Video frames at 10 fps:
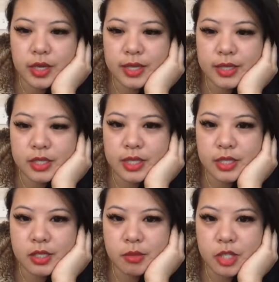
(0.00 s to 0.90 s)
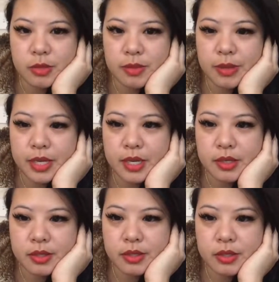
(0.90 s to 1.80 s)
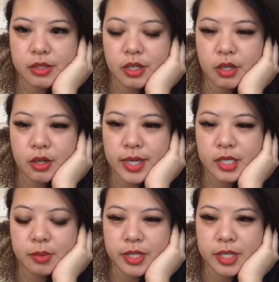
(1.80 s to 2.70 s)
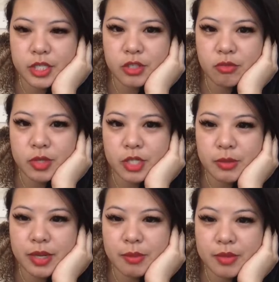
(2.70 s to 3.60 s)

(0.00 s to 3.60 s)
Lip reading: let's get into mergeMap next. So explanation of mergeMap.